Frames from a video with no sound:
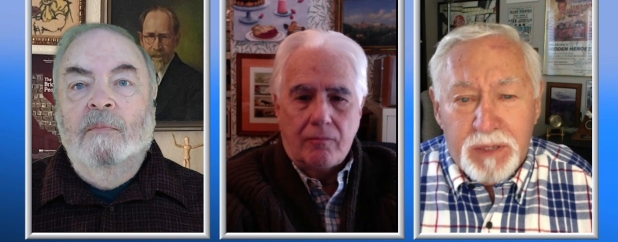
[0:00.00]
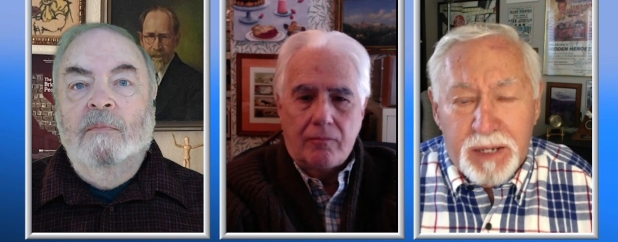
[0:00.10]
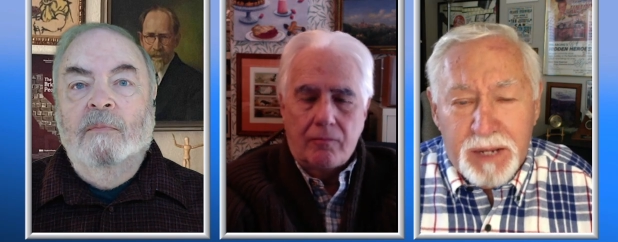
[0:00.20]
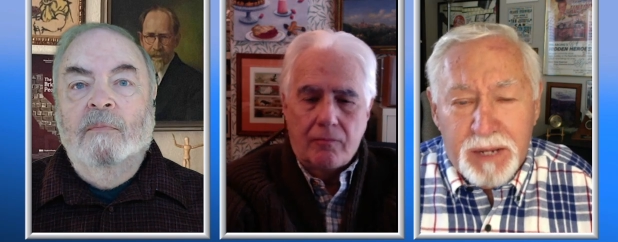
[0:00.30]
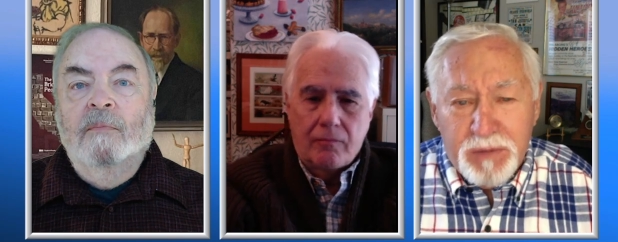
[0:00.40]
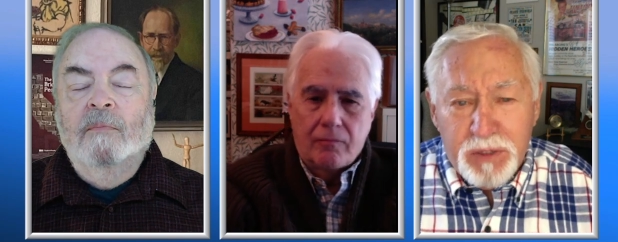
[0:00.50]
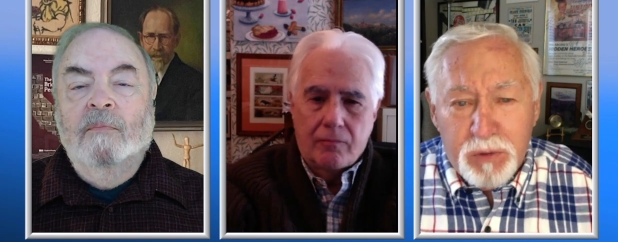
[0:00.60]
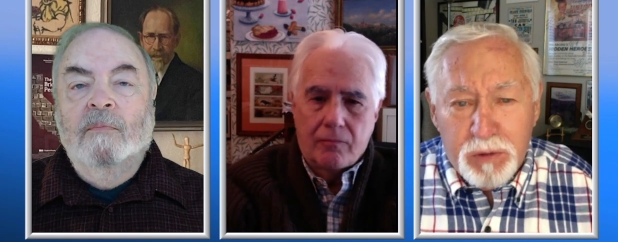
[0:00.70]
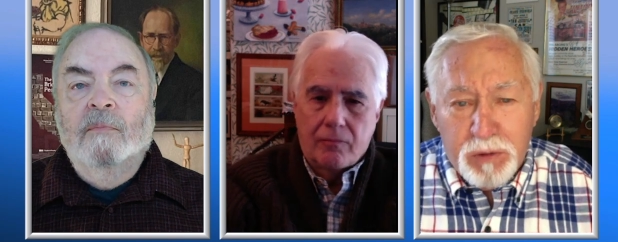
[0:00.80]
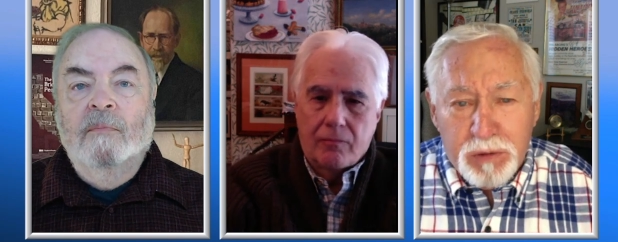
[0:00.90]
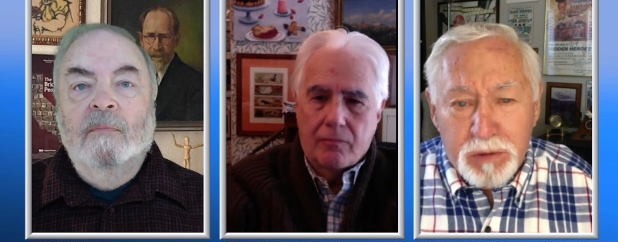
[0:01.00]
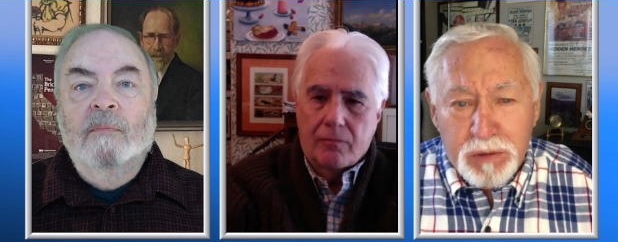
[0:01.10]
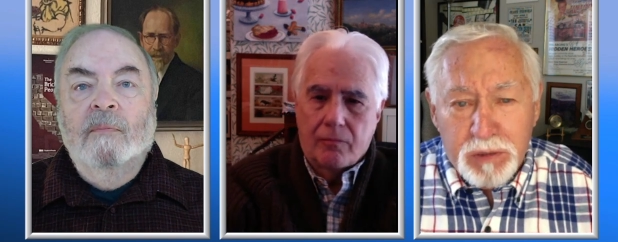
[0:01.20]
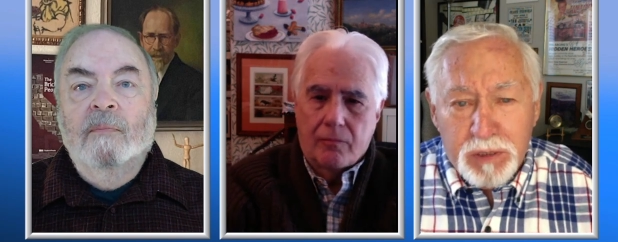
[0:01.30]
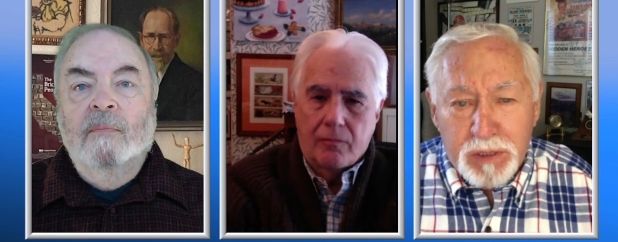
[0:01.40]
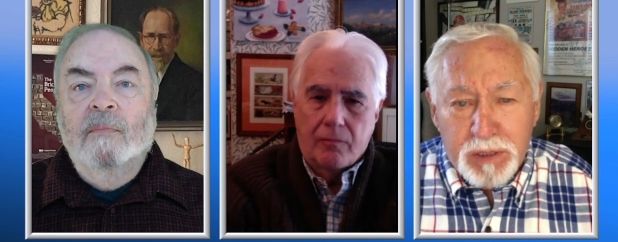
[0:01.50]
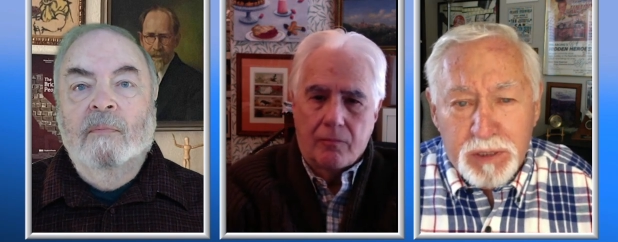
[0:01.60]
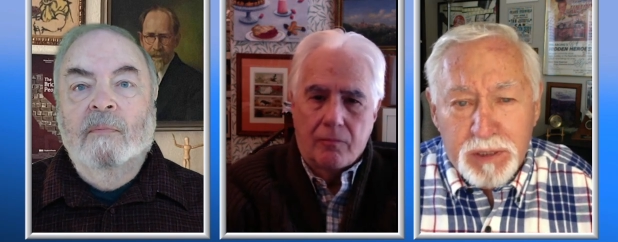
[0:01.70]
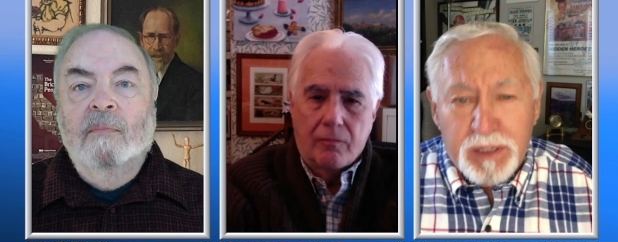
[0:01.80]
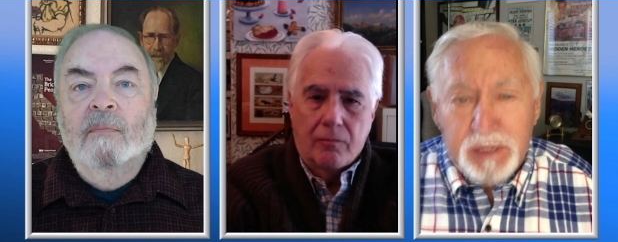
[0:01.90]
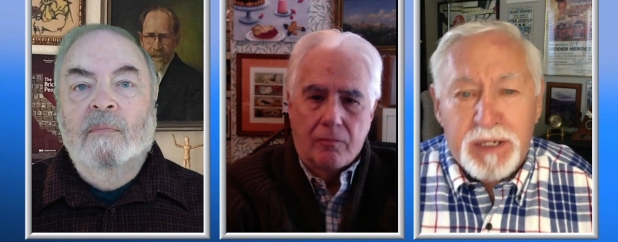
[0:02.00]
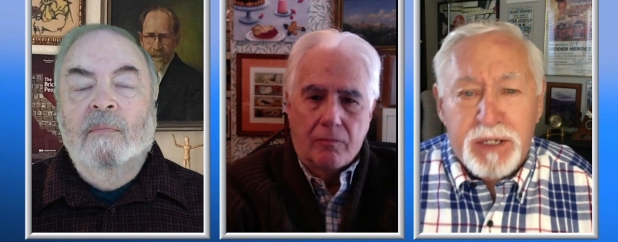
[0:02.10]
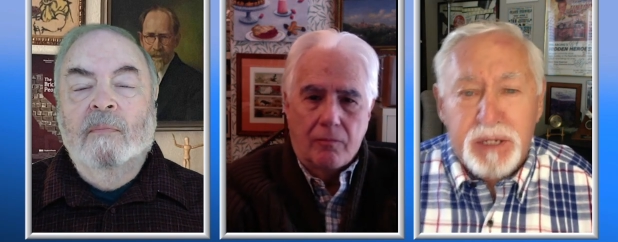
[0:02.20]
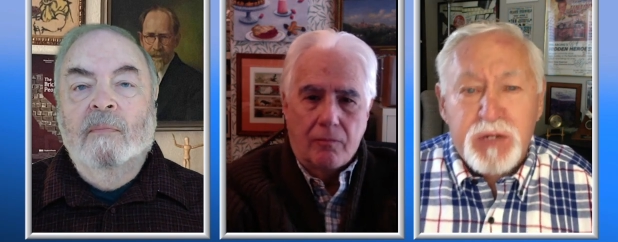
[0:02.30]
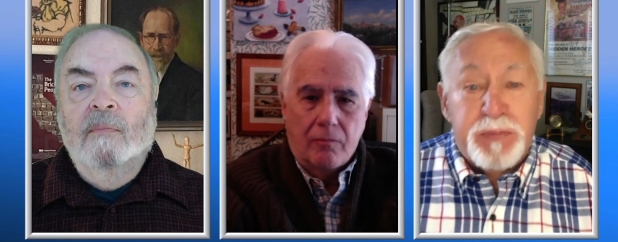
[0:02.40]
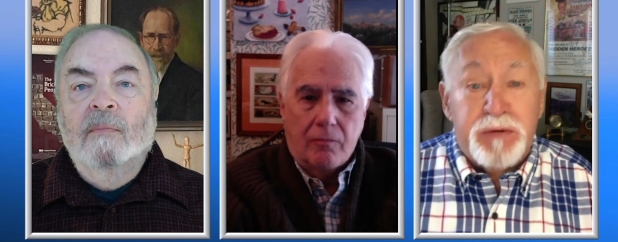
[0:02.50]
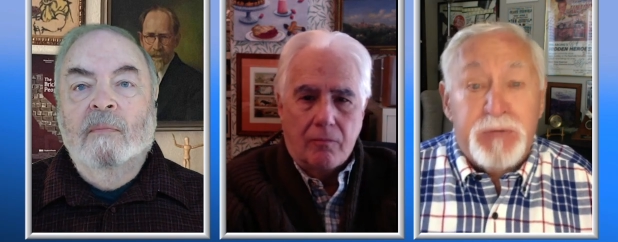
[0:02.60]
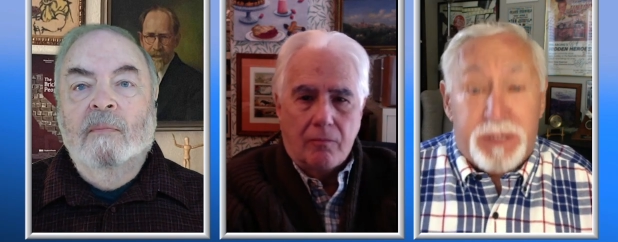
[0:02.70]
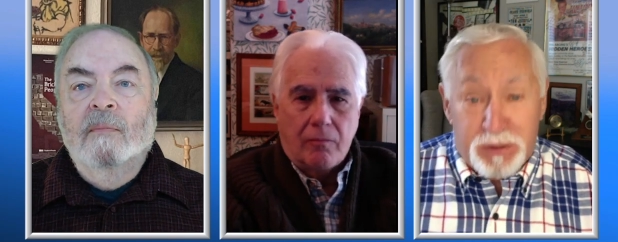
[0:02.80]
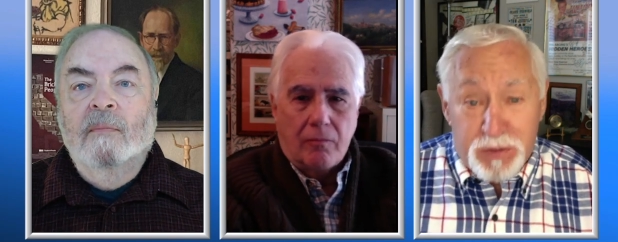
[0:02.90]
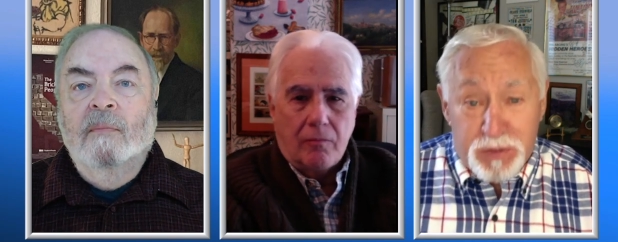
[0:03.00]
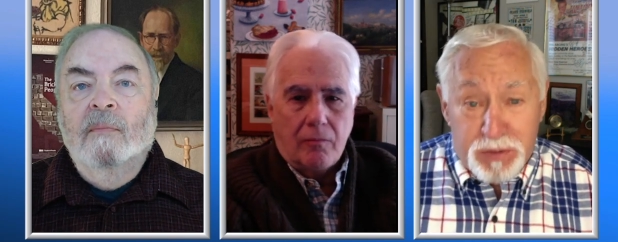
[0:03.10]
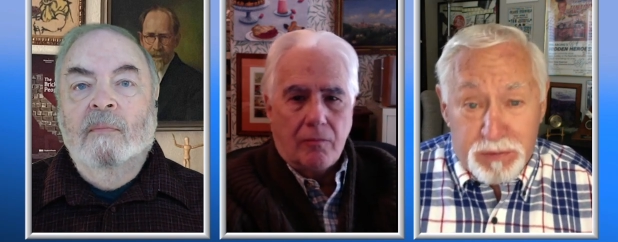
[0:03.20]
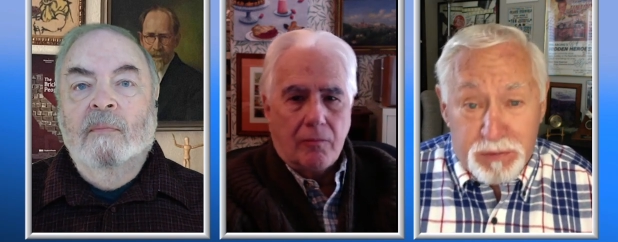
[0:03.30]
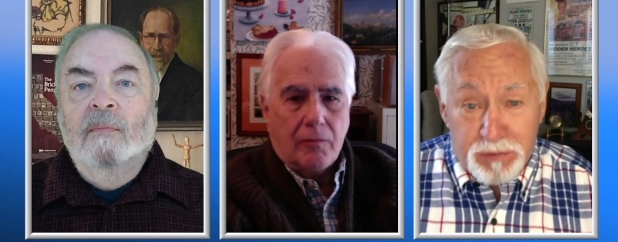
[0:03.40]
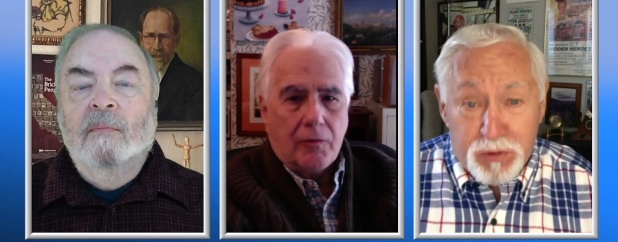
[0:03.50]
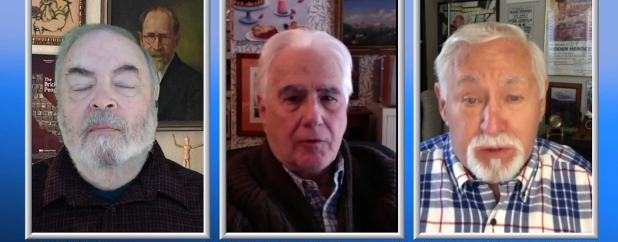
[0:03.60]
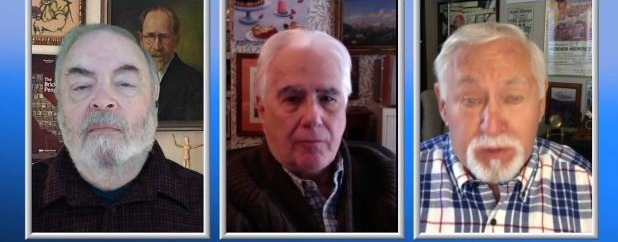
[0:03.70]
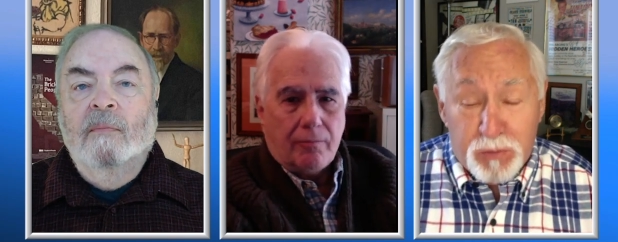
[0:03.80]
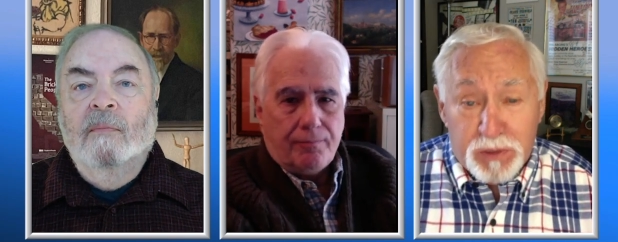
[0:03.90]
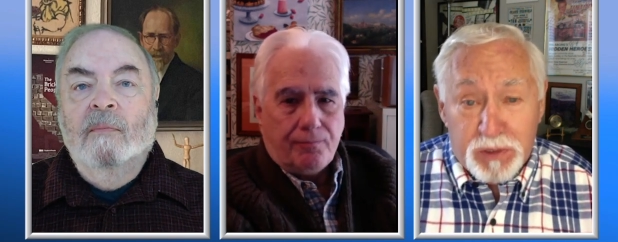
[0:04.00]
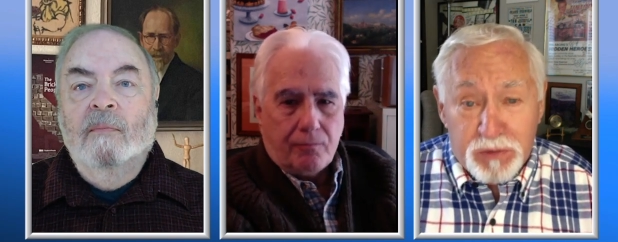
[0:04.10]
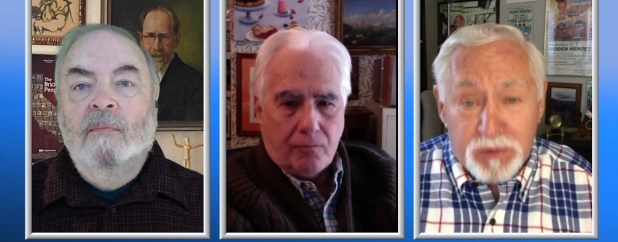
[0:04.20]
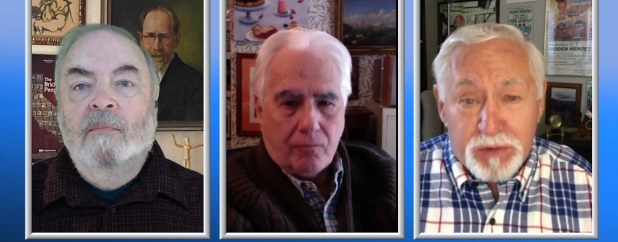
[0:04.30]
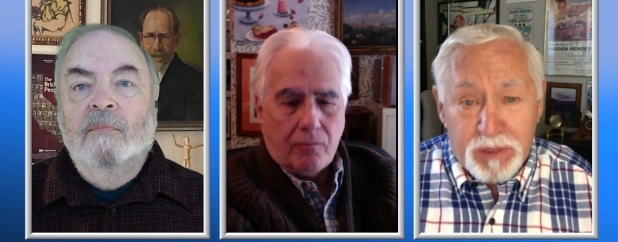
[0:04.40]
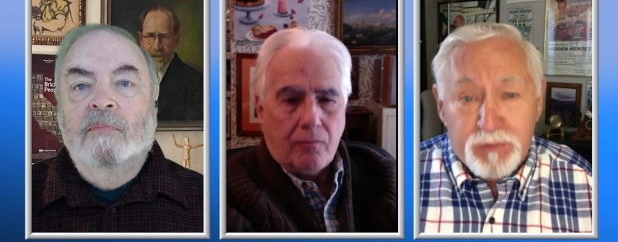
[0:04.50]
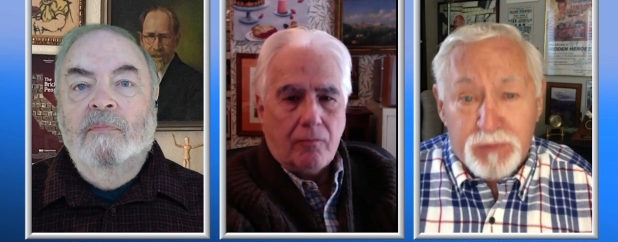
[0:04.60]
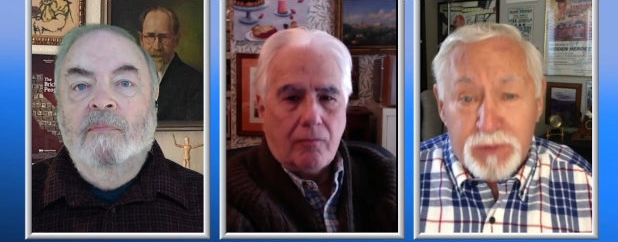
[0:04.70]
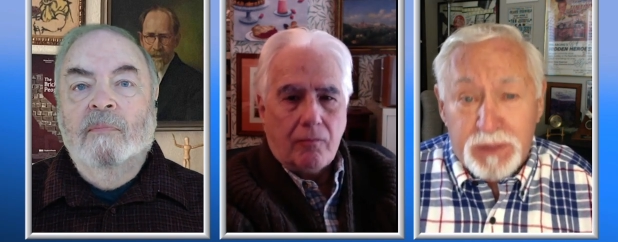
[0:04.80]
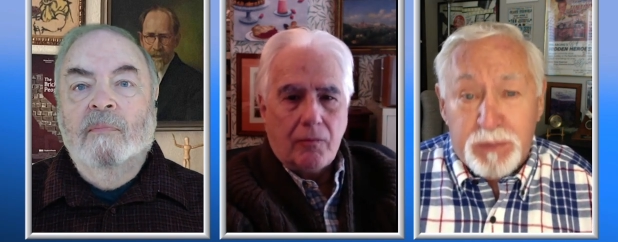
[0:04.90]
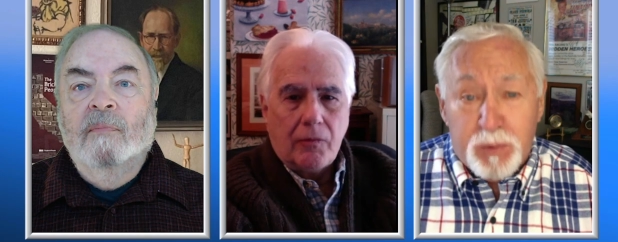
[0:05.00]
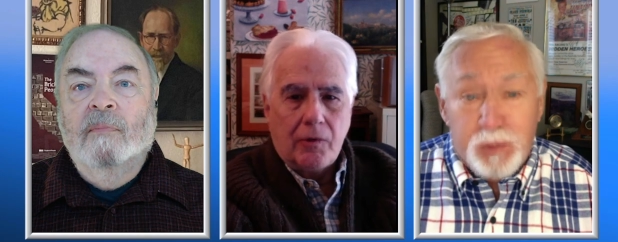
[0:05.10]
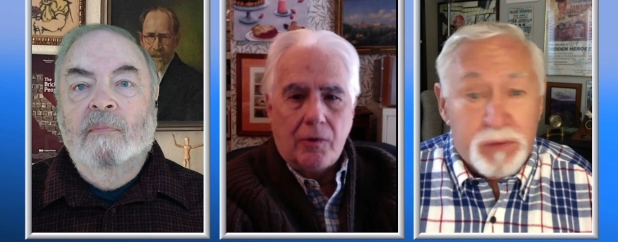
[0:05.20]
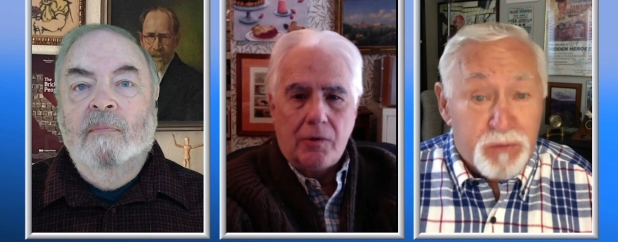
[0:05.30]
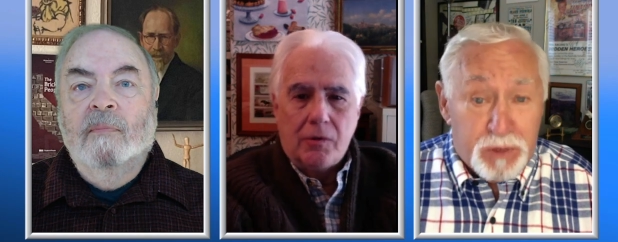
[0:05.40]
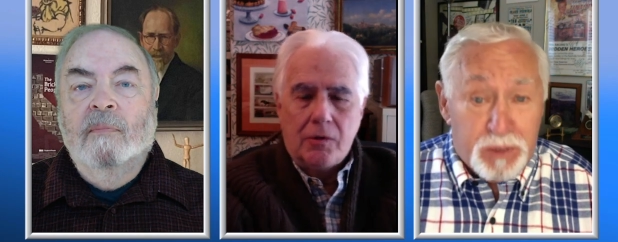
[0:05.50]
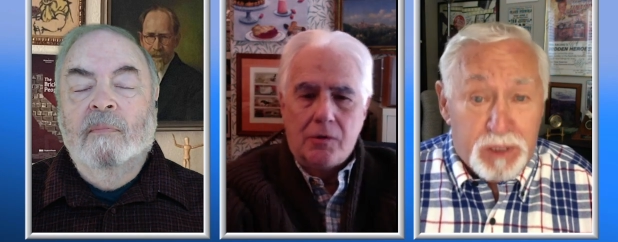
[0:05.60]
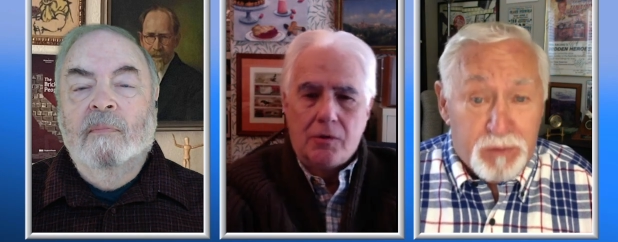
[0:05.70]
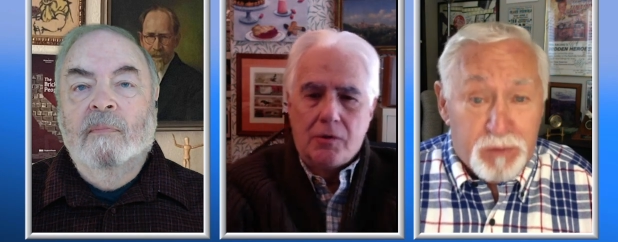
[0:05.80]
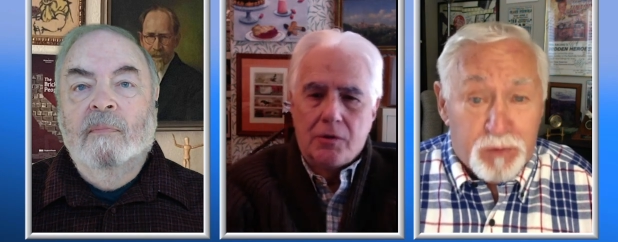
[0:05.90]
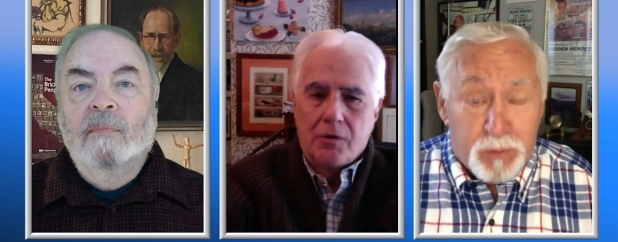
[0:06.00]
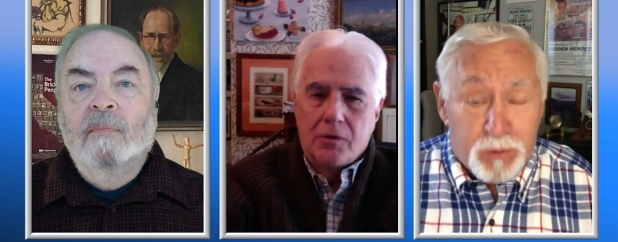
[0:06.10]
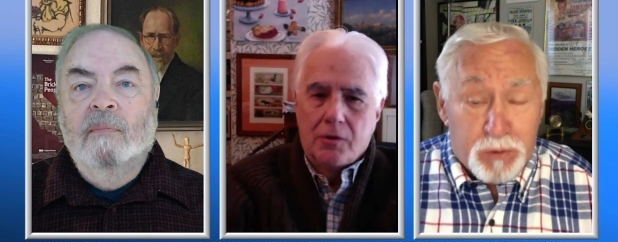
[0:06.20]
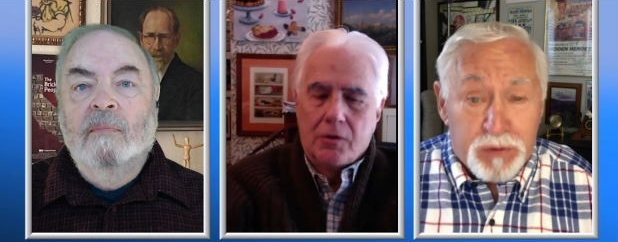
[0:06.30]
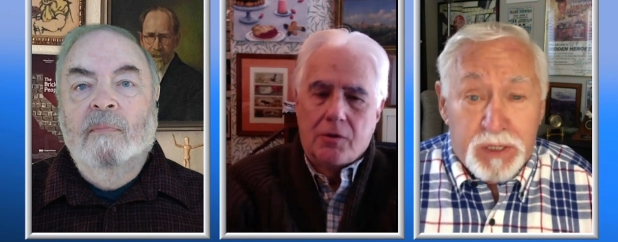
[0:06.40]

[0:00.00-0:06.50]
Speaker 1: having your experience shared with us is really important for a lot of our viewers.